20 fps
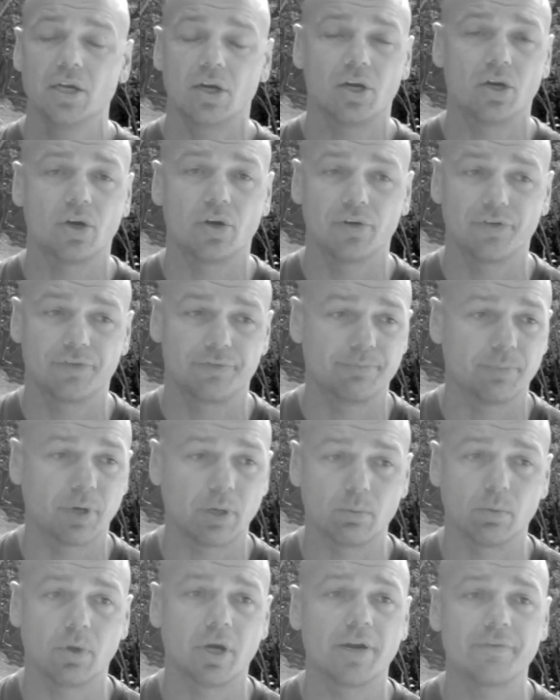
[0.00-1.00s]
of
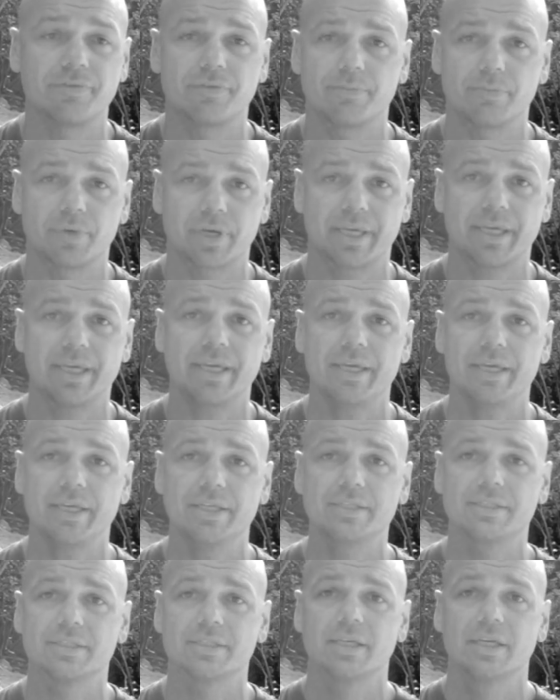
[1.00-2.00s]
my wife and my
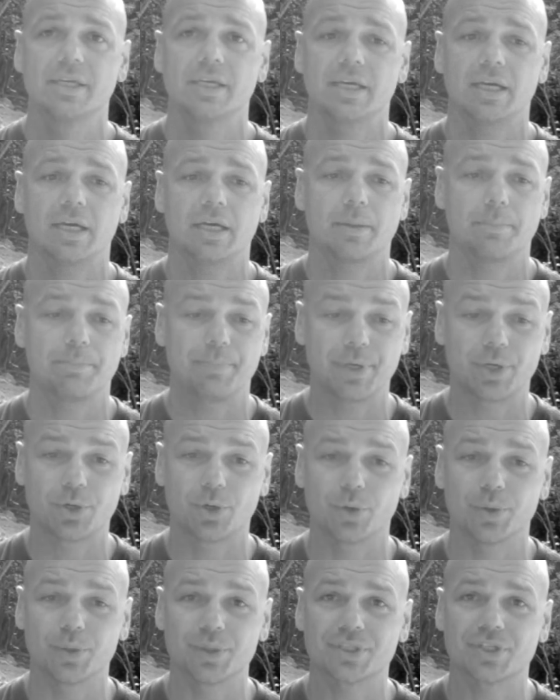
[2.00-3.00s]
kids um,
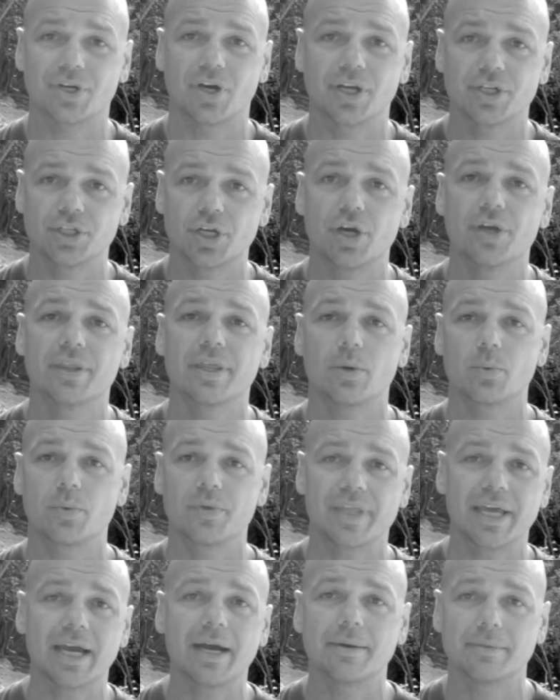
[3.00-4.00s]
because I know that
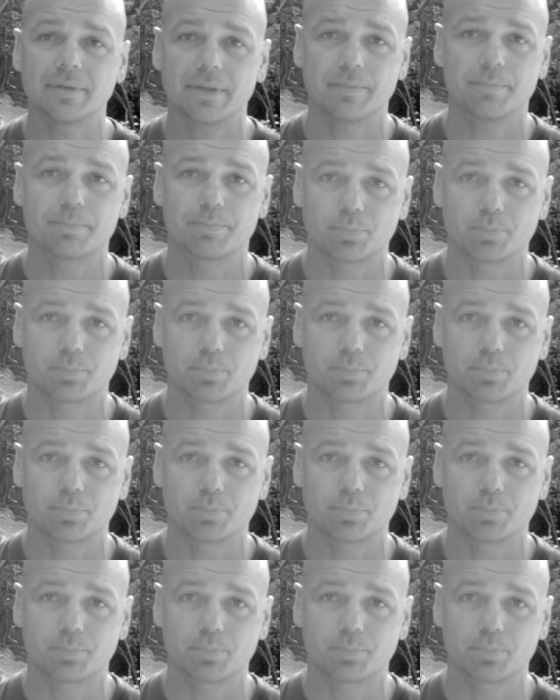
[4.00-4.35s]
without